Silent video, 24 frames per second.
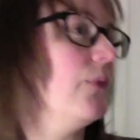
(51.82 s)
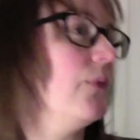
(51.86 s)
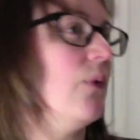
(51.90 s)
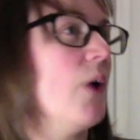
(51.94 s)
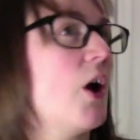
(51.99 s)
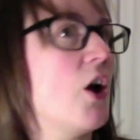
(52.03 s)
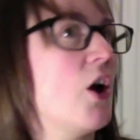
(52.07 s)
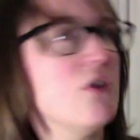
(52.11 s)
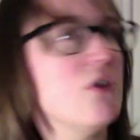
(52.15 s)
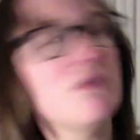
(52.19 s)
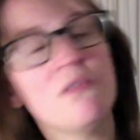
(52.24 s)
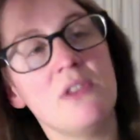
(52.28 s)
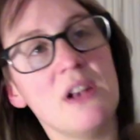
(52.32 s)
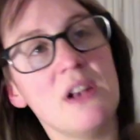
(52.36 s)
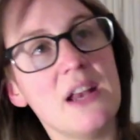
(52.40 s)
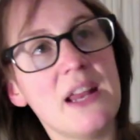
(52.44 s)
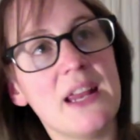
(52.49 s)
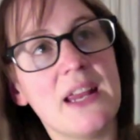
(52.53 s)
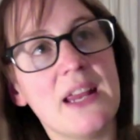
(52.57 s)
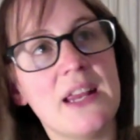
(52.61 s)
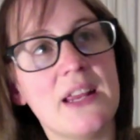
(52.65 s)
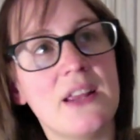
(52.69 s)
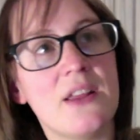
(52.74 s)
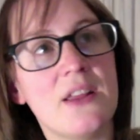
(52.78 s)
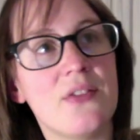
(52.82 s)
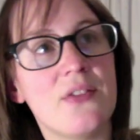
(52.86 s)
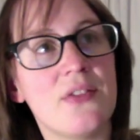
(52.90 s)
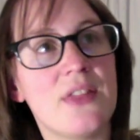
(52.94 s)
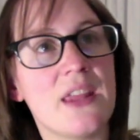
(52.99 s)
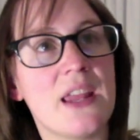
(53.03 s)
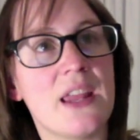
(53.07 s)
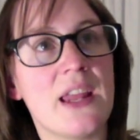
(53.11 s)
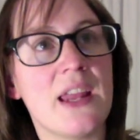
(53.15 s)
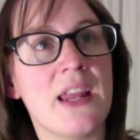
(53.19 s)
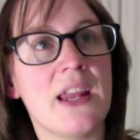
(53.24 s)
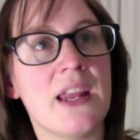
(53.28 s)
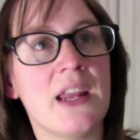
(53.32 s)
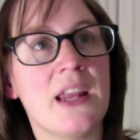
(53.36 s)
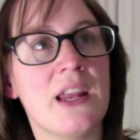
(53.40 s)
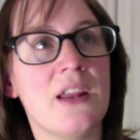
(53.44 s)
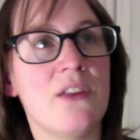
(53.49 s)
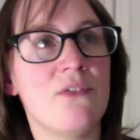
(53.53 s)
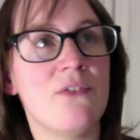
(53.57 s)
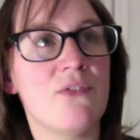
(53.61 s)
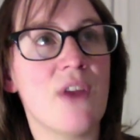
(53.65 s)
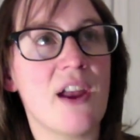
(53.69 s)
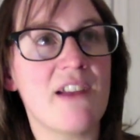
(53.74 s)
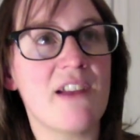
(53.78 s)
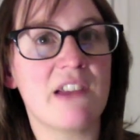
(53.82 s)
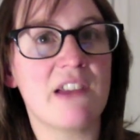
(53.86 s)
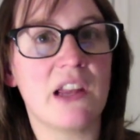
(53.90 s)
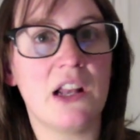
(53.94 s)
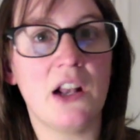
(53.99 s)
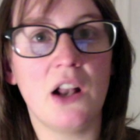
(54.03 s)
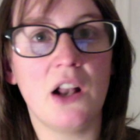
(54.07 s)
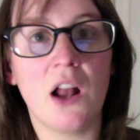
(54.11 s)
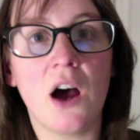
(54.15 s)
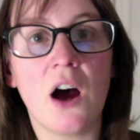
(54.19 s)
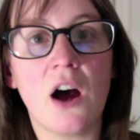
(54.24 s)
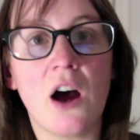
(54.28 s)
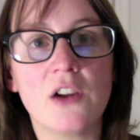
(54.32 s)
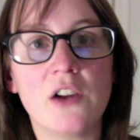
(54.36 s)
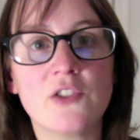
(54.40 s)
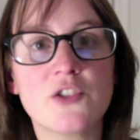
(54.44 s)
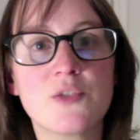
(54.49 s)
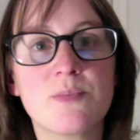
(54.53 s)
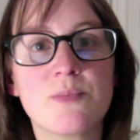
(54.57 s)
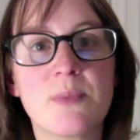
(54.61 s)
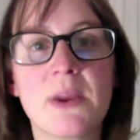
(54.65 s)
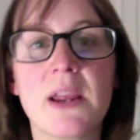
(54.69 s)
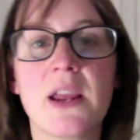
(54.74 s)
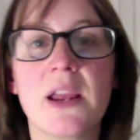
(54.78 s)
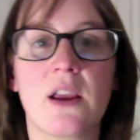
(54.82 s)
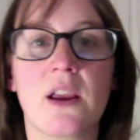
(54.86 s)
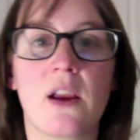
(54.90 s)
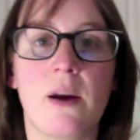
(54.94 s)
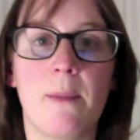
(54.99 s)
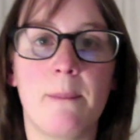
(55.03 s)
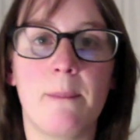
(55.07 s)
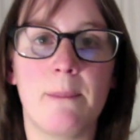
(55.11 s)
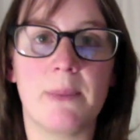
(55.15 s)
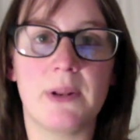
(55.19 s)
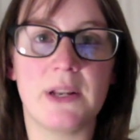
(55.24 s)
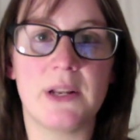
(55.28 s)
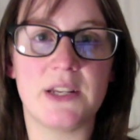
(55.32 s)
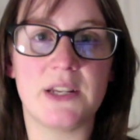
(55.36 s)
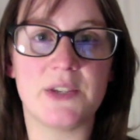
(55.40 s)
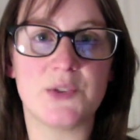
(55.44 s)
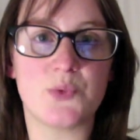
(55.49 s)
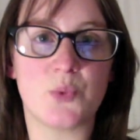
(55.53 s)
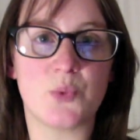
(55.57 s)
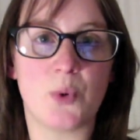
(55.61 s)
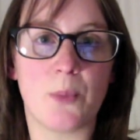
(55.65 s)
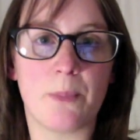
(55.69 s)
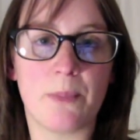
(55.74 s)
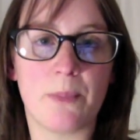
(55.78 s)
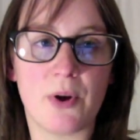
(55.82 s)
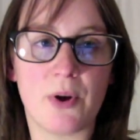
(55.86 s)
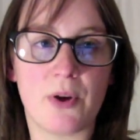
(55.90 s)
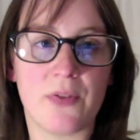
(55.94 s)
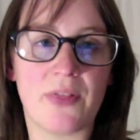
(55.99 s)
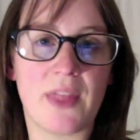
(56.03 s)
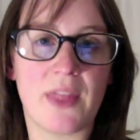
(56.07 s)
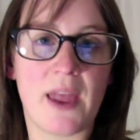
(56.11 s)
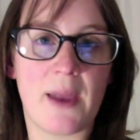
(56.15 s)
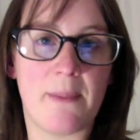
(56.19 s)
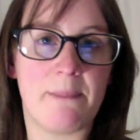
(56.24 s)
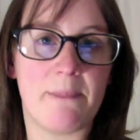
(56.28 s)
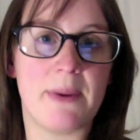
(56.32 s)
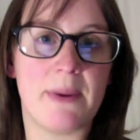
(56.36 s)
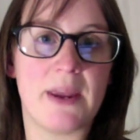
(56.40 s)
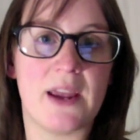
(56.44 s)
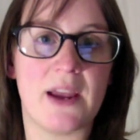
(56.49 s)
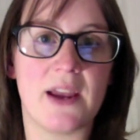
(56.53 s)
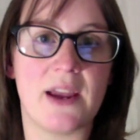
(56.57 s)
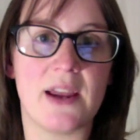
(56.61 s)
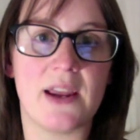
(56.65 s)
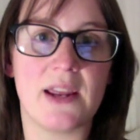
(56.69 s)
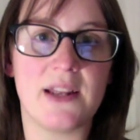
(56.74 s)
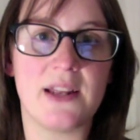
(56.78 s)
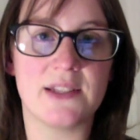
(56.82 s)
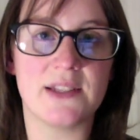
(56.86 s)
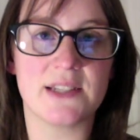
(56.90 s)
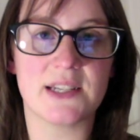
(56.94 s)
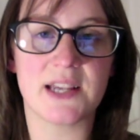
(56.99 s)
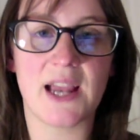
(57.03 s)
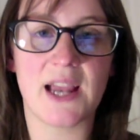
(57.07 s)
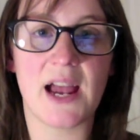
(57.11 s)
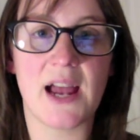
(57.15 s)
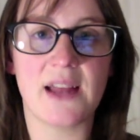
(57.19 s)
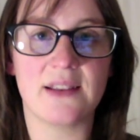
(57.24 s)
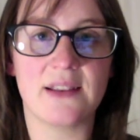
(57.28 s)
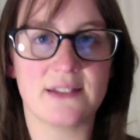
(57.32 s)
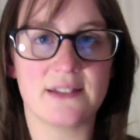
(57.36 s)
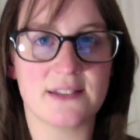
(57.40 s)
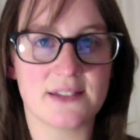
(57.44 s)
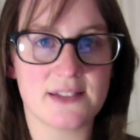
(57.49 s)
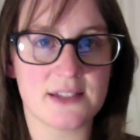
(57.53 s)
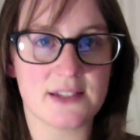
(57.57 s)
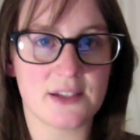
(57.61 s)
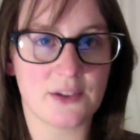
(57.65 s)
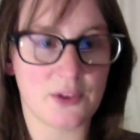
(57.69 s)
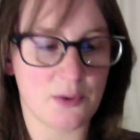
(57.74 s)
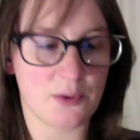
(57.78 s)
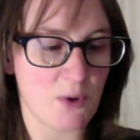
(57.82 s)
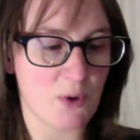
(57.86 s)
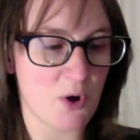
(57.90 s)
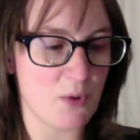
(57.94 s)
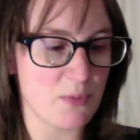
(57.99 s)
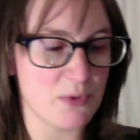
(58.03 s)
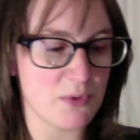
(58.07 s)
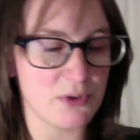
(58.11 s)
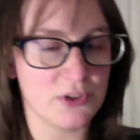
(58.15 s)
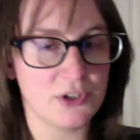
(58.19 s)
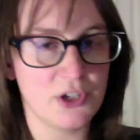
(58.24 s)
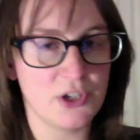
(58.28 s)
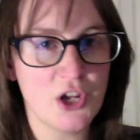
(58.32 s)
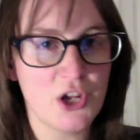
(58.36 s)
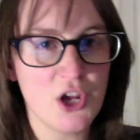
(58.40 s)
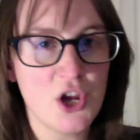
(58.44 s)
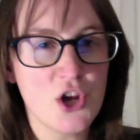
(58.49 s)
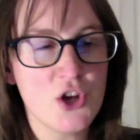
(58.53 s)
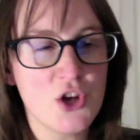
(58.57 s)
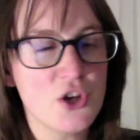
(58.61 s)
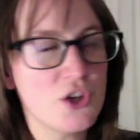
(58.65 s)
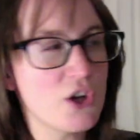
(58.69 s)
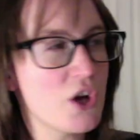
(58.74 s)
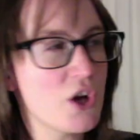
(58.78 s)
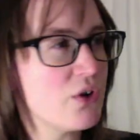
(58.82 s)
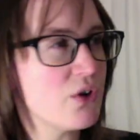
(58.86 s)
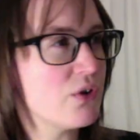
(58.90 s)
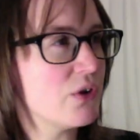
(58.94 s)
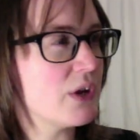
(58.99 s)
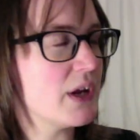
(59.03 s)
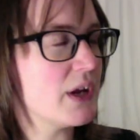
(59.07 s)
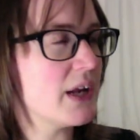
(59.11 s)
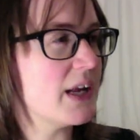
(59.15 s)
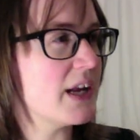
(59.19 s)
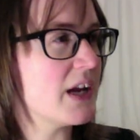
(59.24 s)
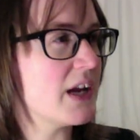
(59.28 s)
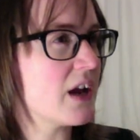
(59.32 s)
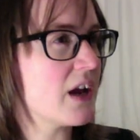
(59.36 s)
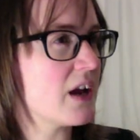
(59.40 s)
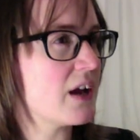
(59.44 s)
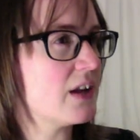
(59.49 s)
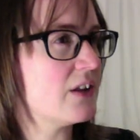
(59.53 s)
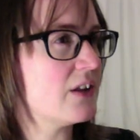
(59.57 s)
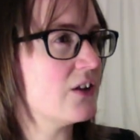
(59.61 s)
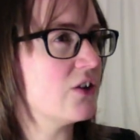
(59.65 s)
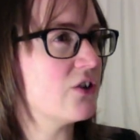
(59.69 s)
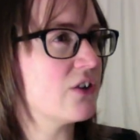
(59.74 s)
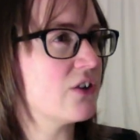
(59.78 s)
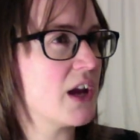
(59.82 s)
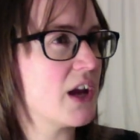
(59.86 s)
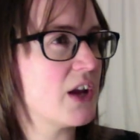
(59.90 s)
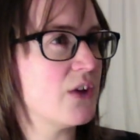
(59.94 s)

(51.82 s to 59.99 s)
Only the very large beer companies will put their beer into cans at the moment. You know, here in the UK